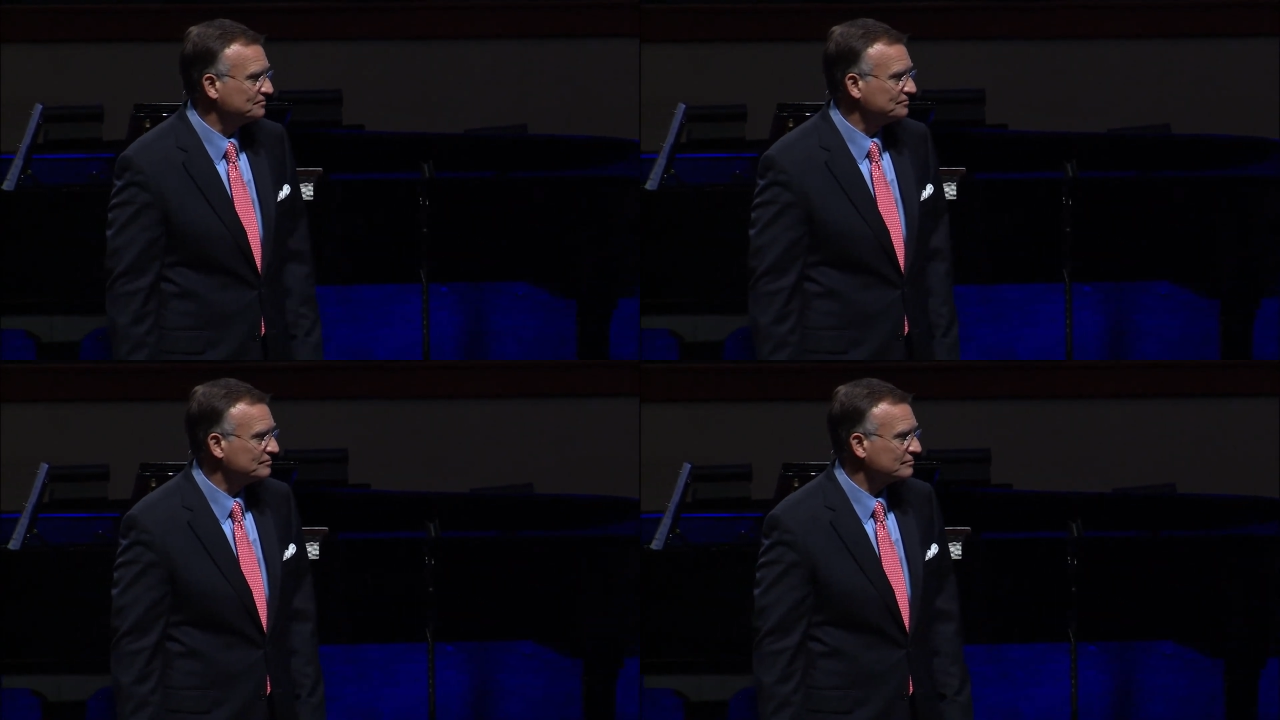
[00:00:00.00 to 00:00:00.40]

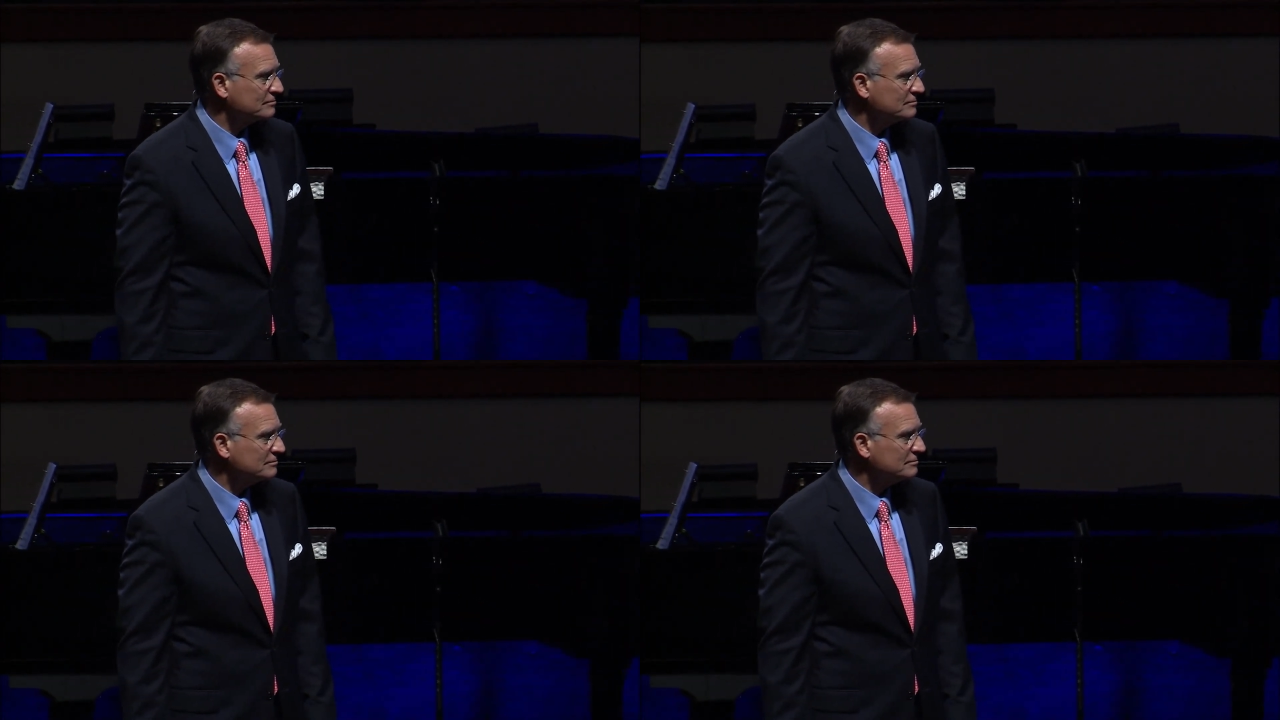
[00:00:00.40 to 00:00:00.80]

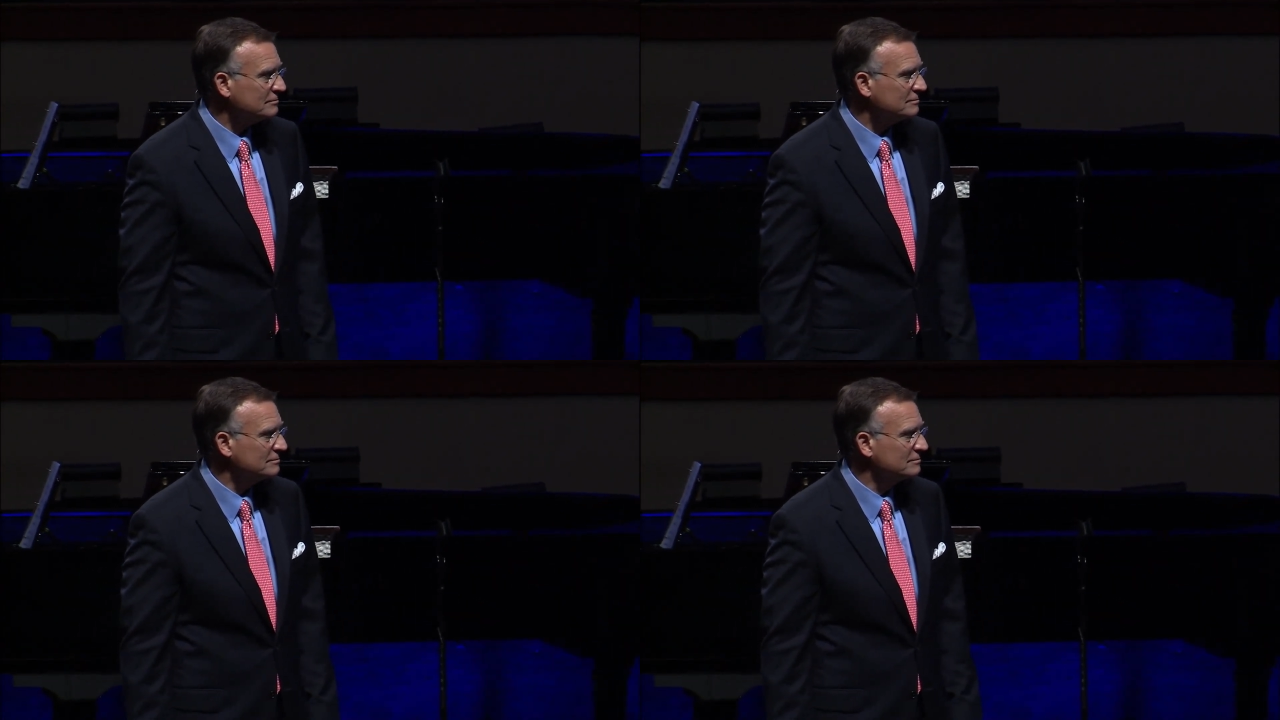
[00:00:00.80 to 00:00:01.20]

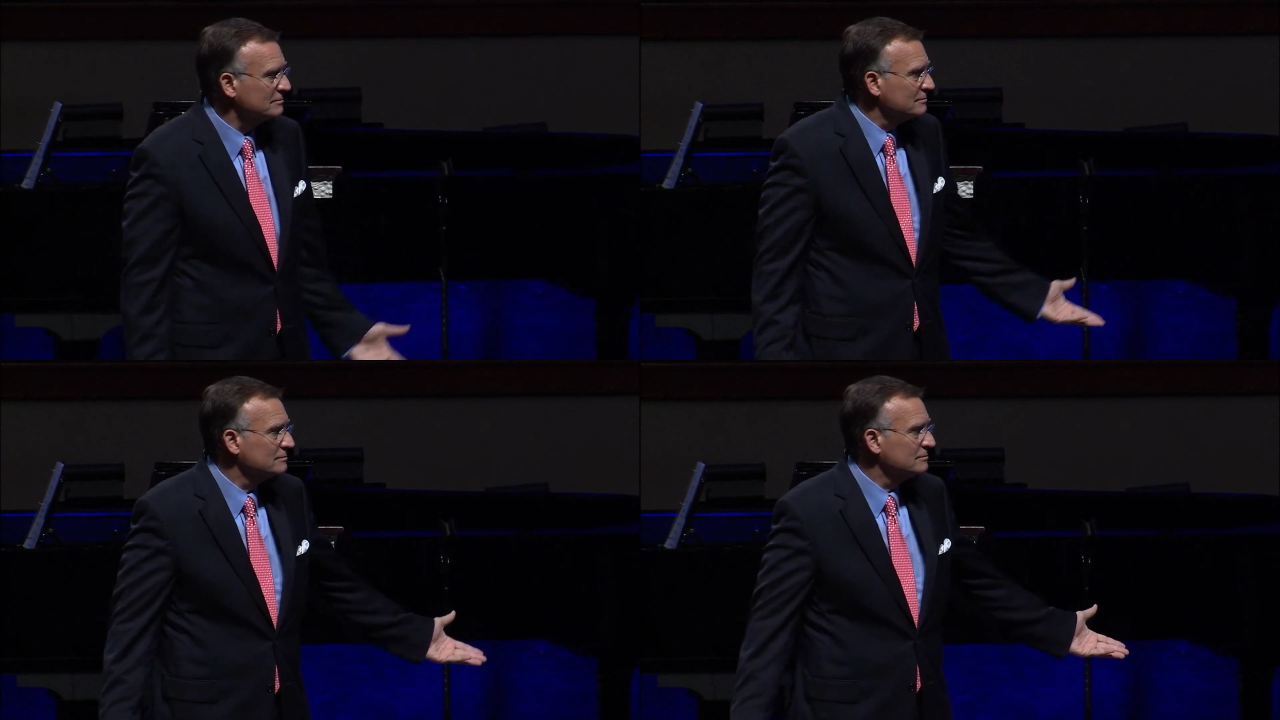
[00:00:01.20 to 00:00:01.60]

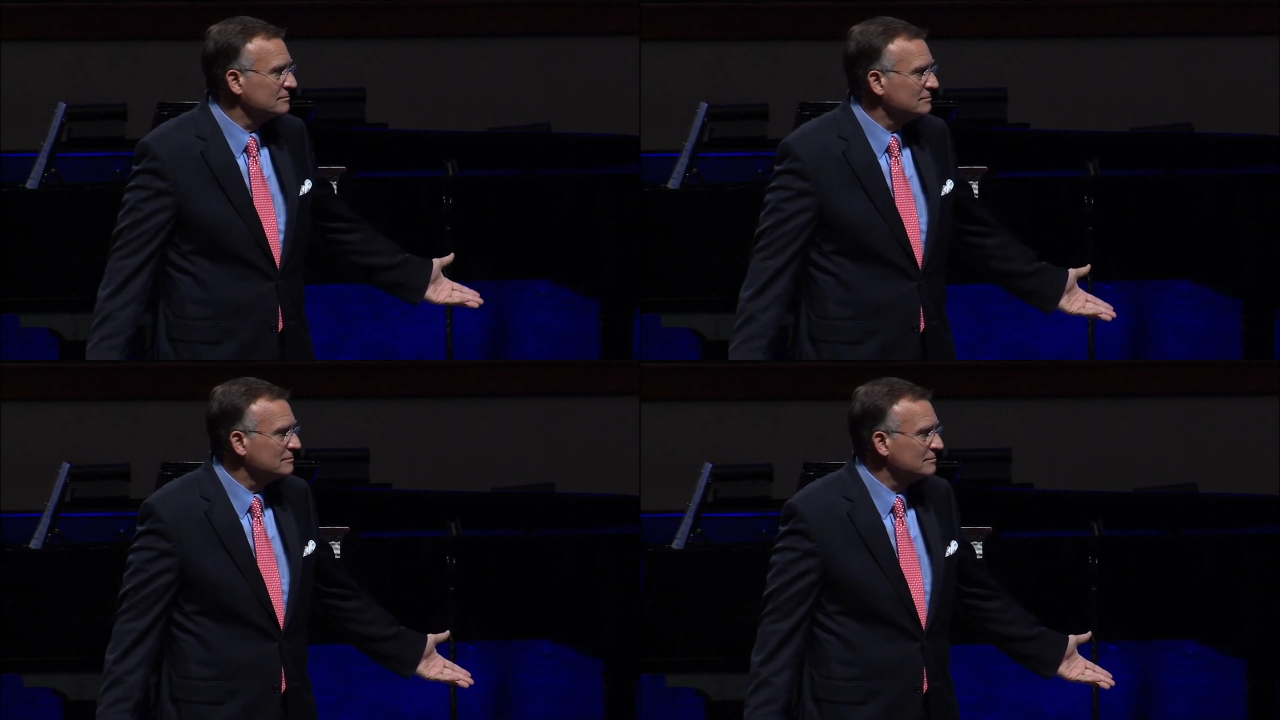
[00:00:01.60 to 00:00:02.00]

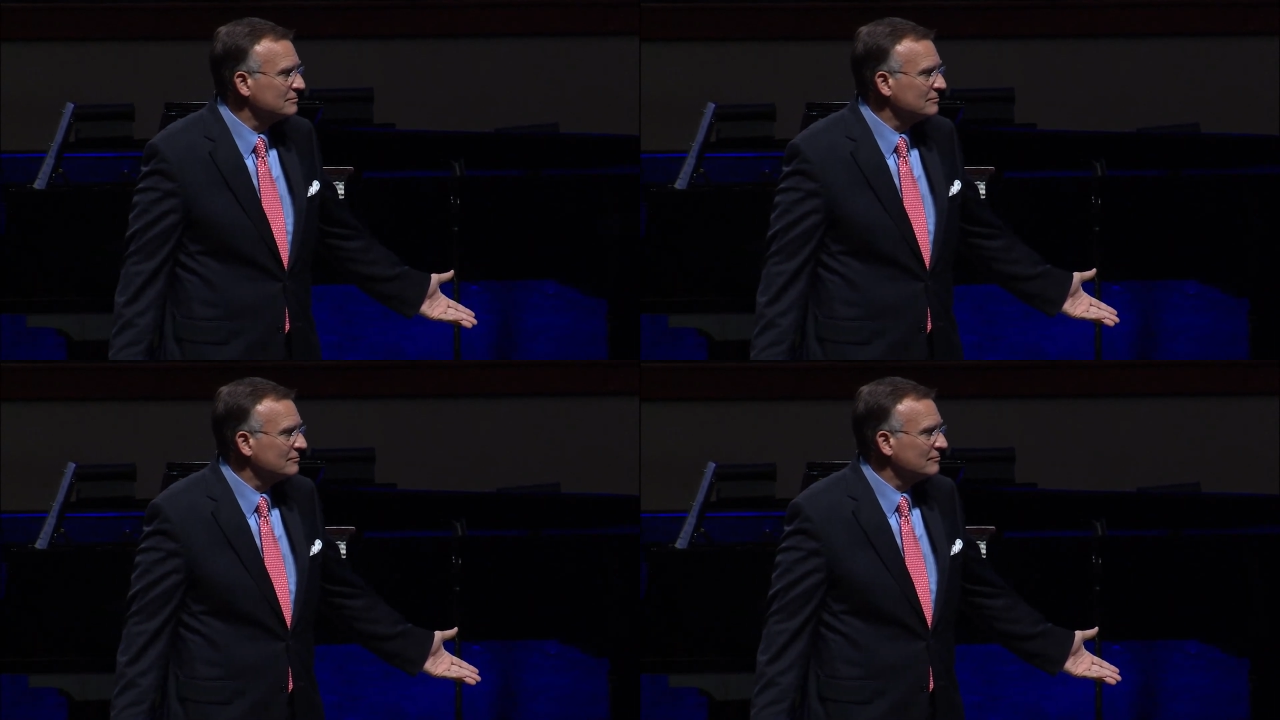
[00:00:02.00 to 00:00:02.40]

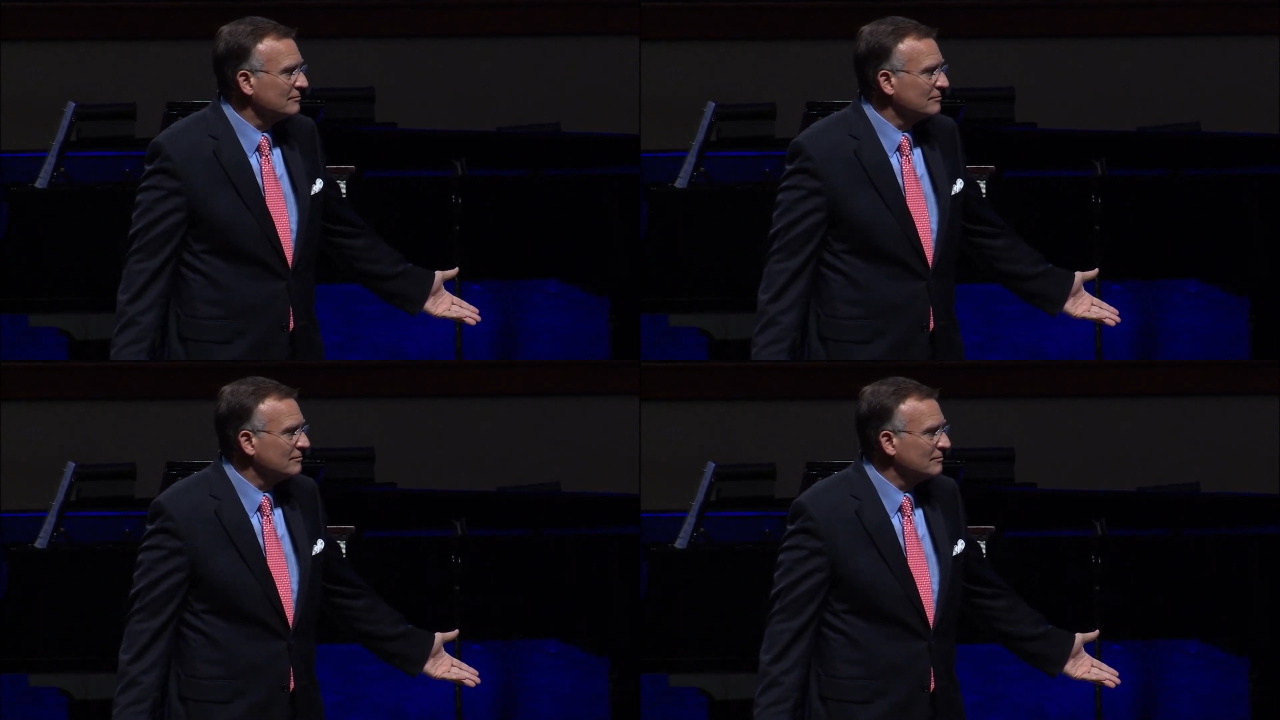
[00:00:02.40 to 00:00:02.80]

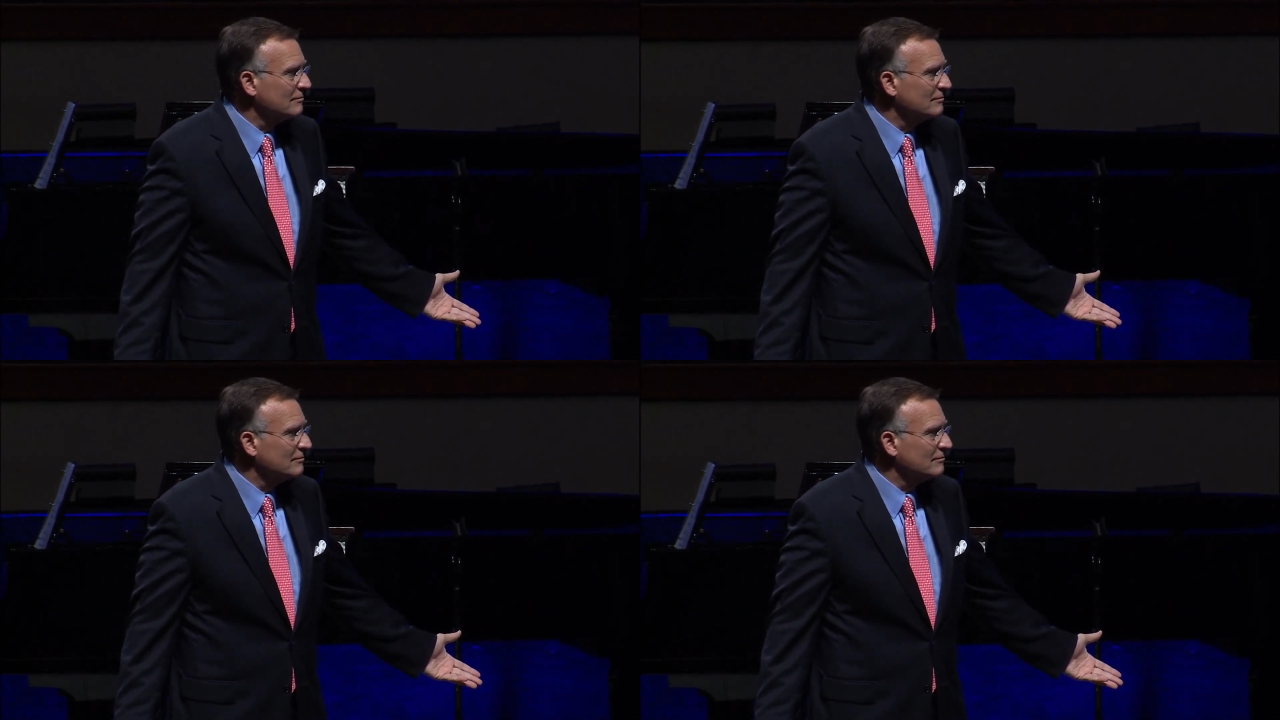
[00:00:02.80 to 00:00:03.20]

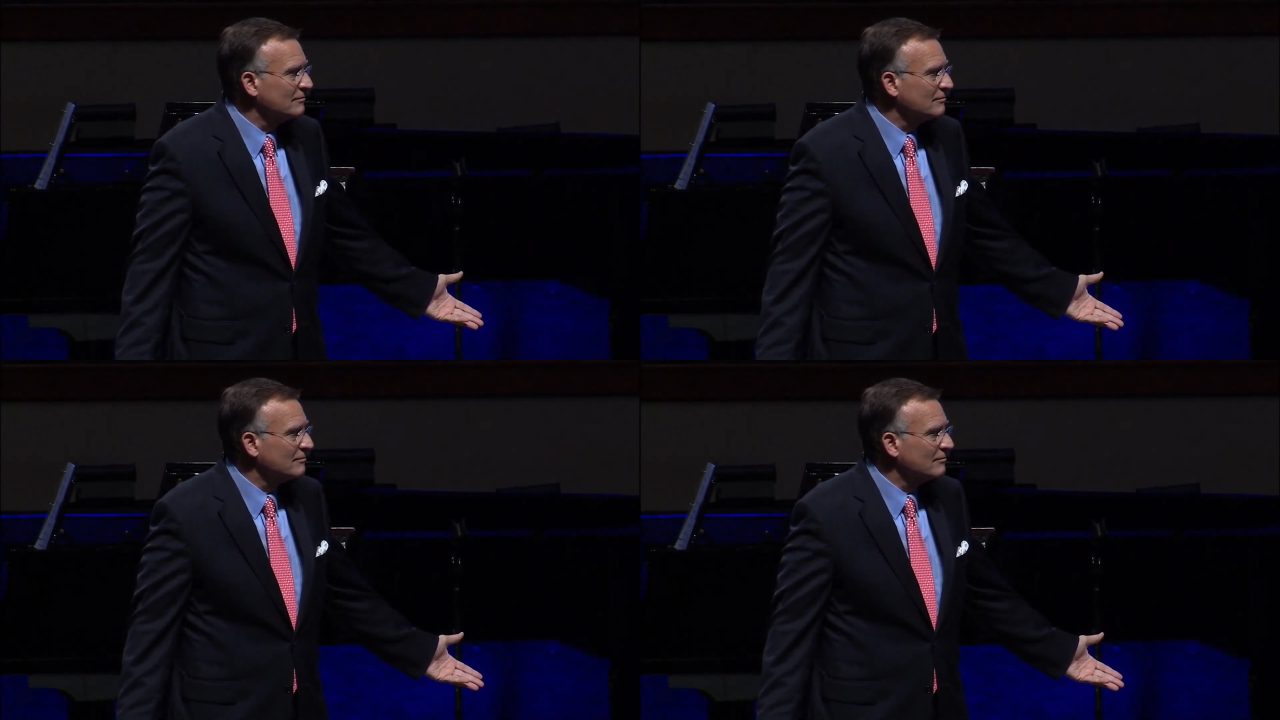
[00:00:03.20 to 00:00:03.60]
(silence)